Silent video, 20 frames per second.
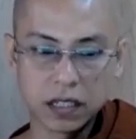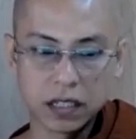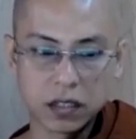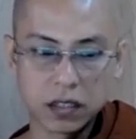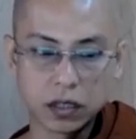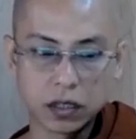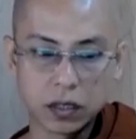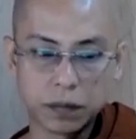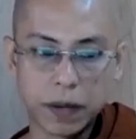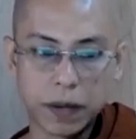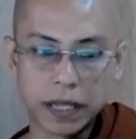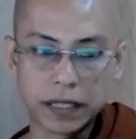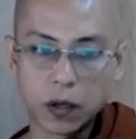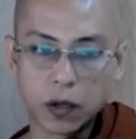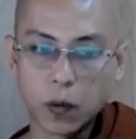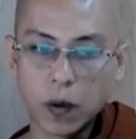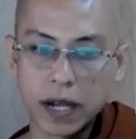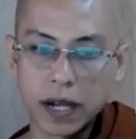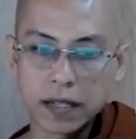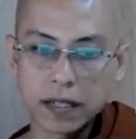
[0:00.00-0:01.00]
So by
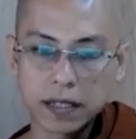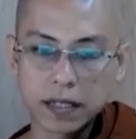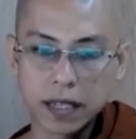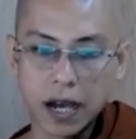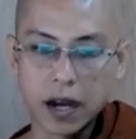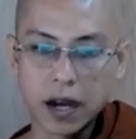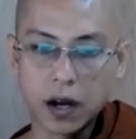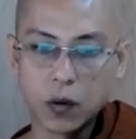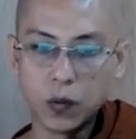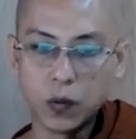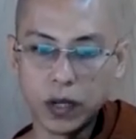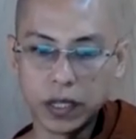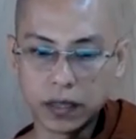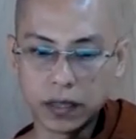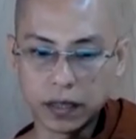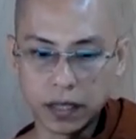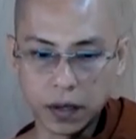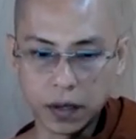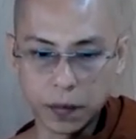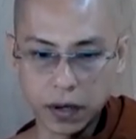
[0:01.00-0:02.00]
the word Sa, with
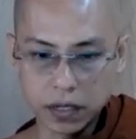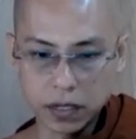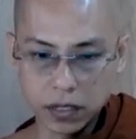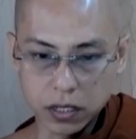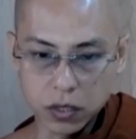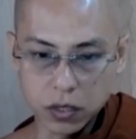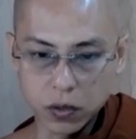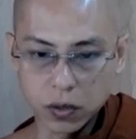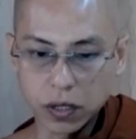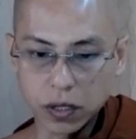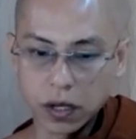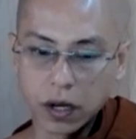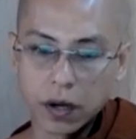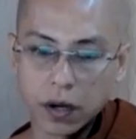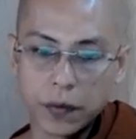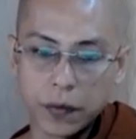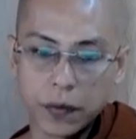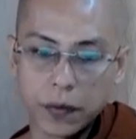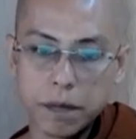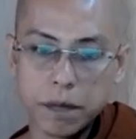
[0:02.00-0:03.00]
the residue
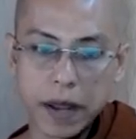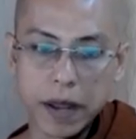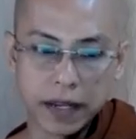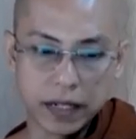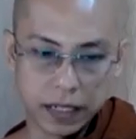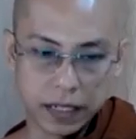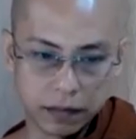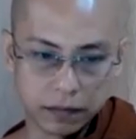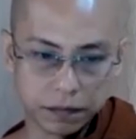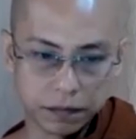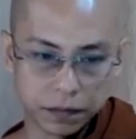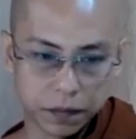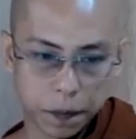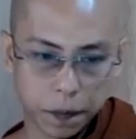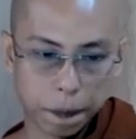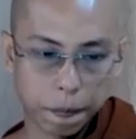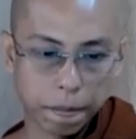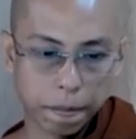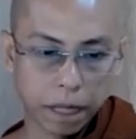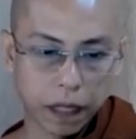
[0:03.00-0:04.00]
remaining.
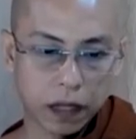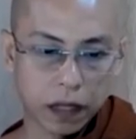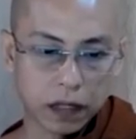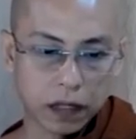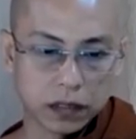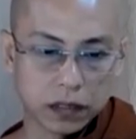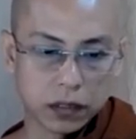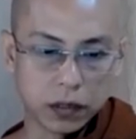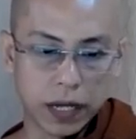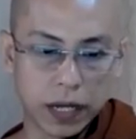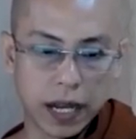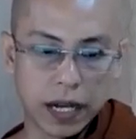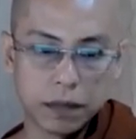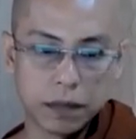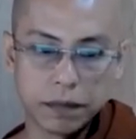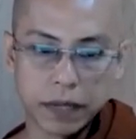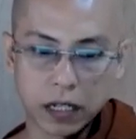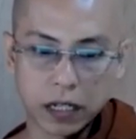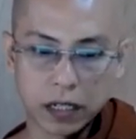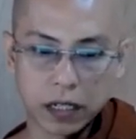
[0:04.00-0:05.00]
So
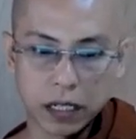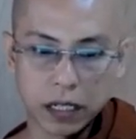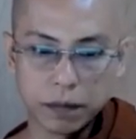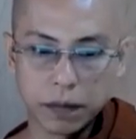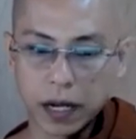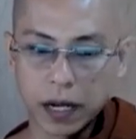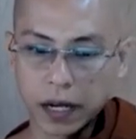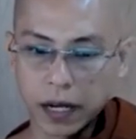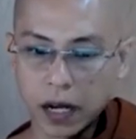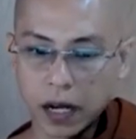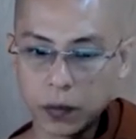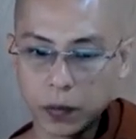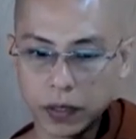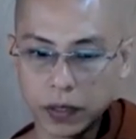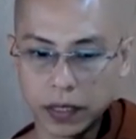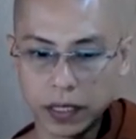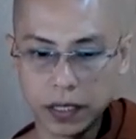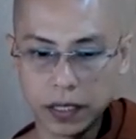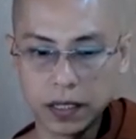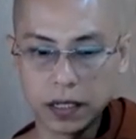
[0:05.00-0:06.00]
element of Nibbana
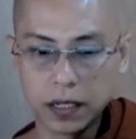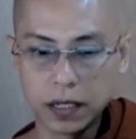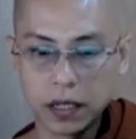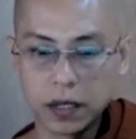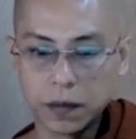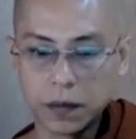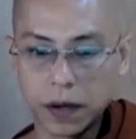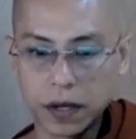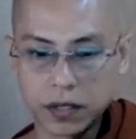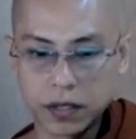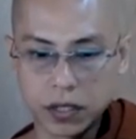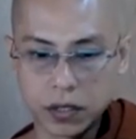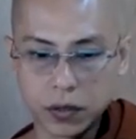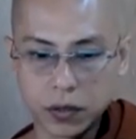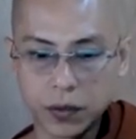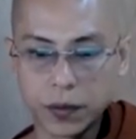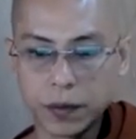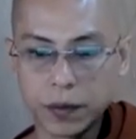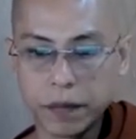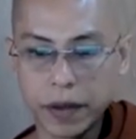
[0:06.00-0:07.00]
with the
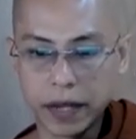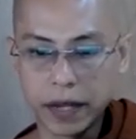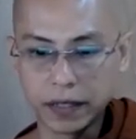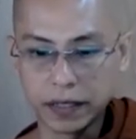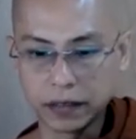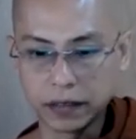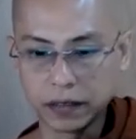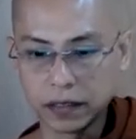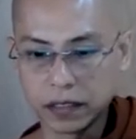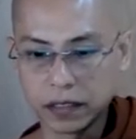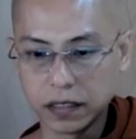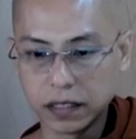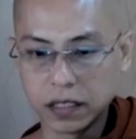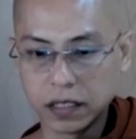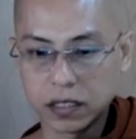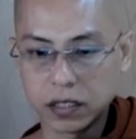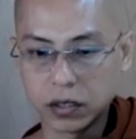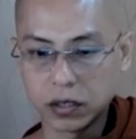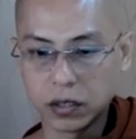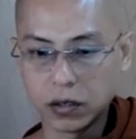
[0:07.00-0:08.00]
residue remaining.
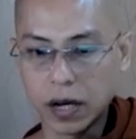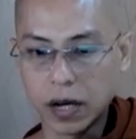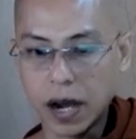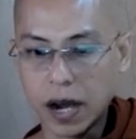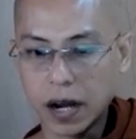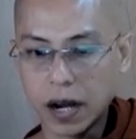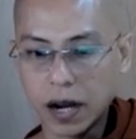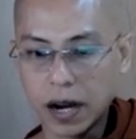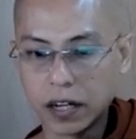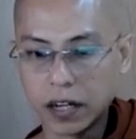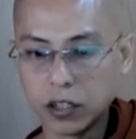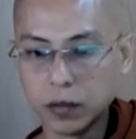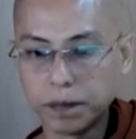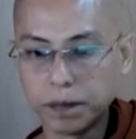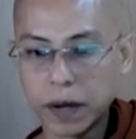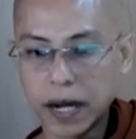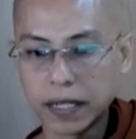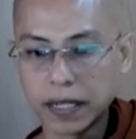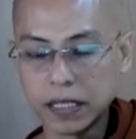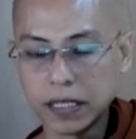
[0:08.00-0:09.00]
So
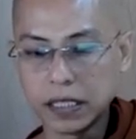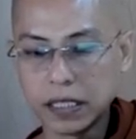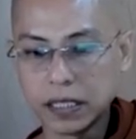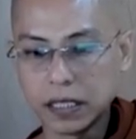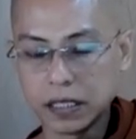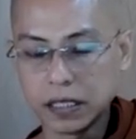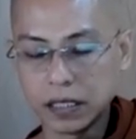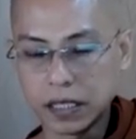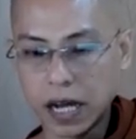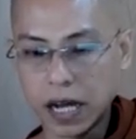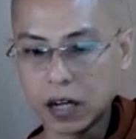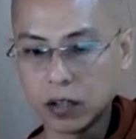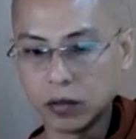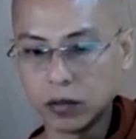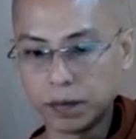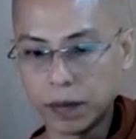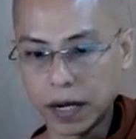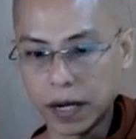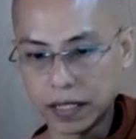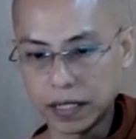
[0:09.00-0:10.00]
Anupadhi, not
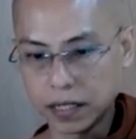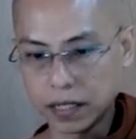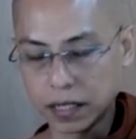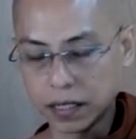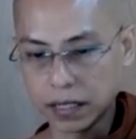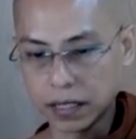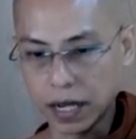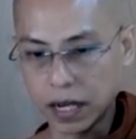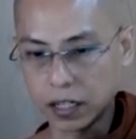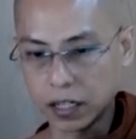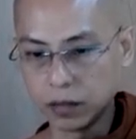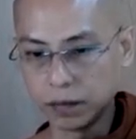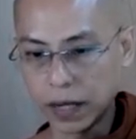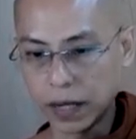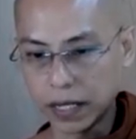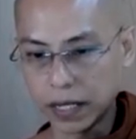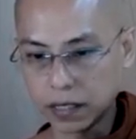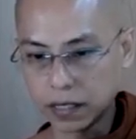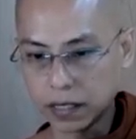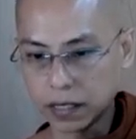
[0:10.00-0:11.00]
Upadhi Sisa,
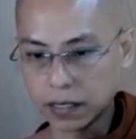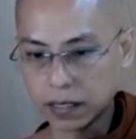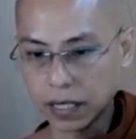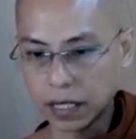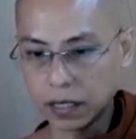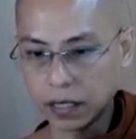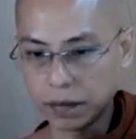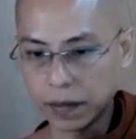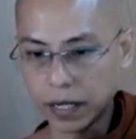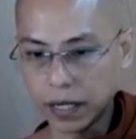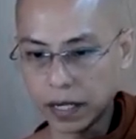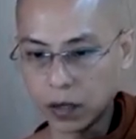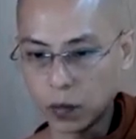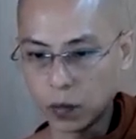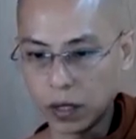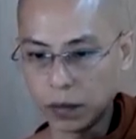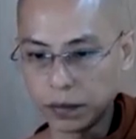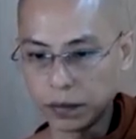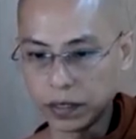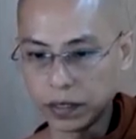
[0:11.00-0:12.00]
Anupadhi Sisa Nibbana
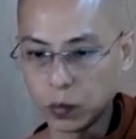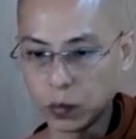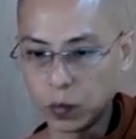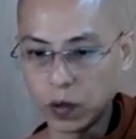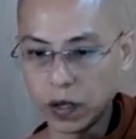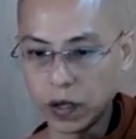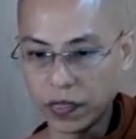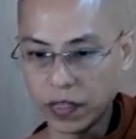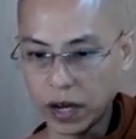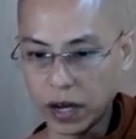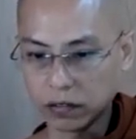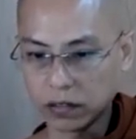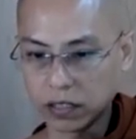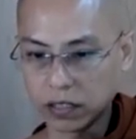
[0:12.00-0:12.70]
will be without.